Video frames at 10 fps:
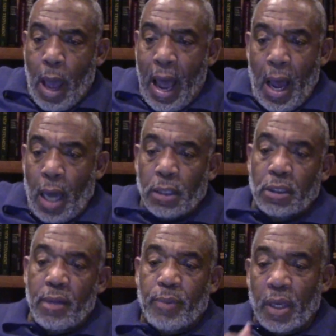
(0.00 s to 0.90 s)
I
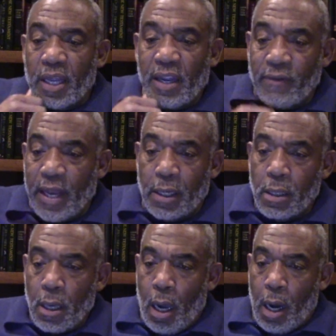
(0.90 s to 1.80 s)
honestly believe
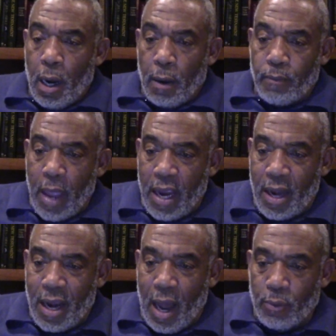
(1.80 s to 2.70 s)
that,
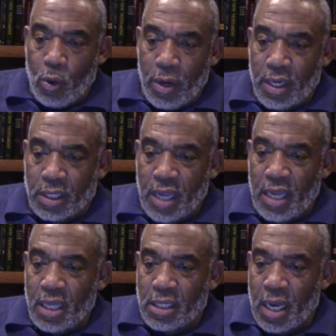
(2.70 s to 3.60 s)
and I'm going to
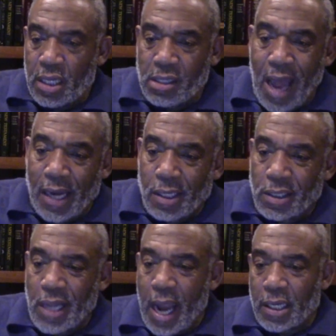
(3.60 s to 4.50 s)
say this, and it's not an
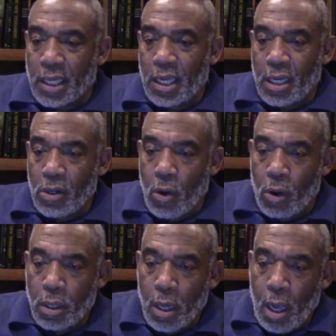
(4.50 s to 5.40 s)
attack again
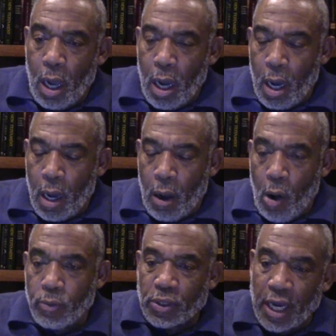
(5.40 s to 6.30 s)
on
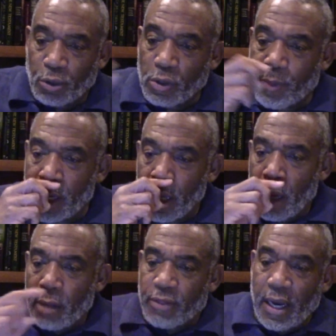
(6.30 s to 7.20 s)
homosexuals, but
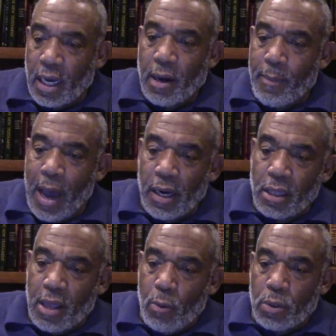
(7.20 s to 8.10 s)
thinking about
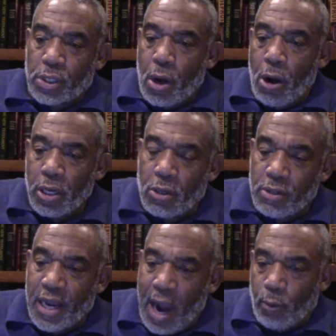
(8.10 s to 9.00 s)
it, there was an
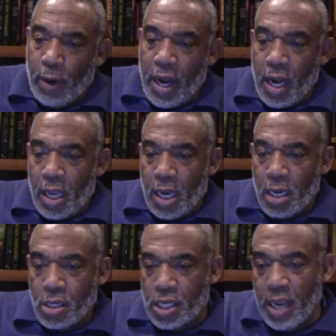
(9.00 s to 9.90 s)
article that I read
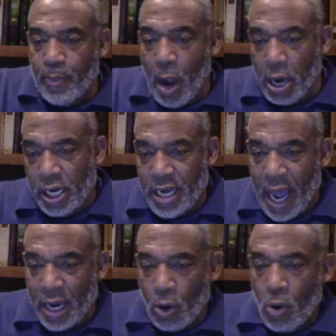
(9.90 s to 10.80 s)
in
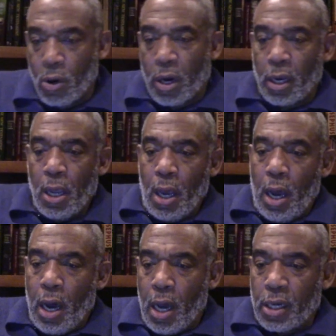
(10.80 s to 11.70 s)

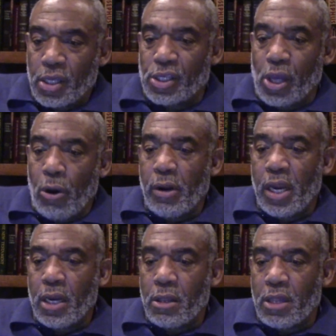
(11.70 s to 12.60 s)
teaparty.org
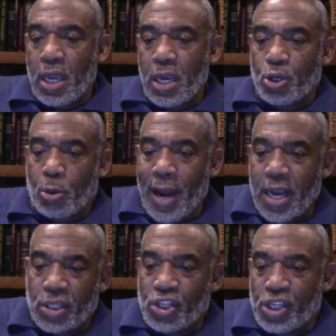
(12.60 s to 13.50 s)
concerning the
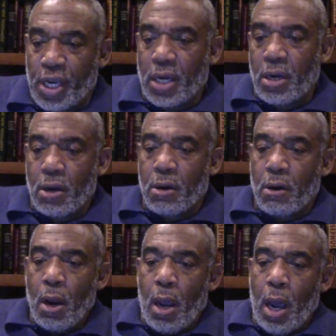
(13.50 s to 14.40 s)

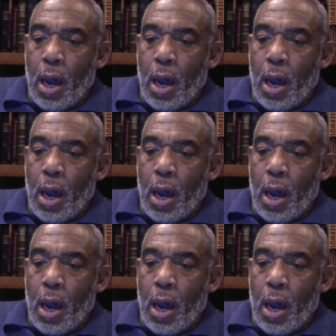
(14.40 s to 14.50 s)
transgender